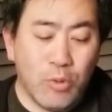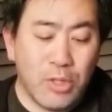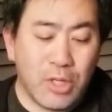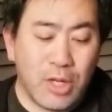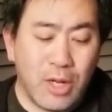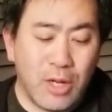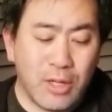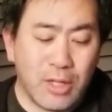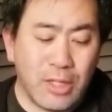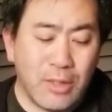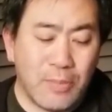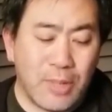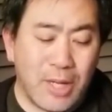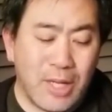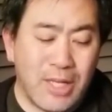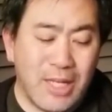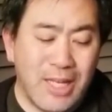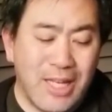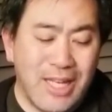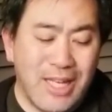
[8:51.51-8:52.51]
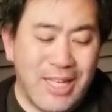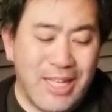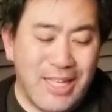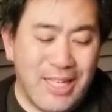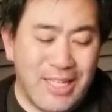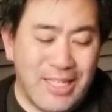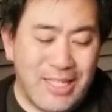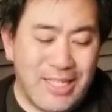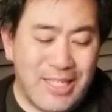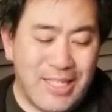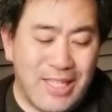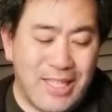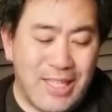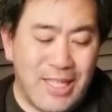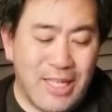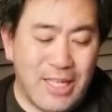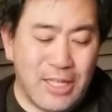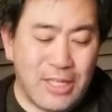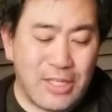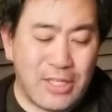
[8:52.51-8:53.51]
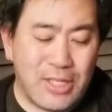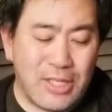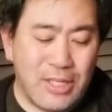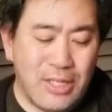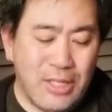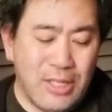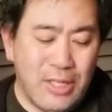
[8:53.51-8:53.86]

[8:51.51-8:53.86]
talking about is this: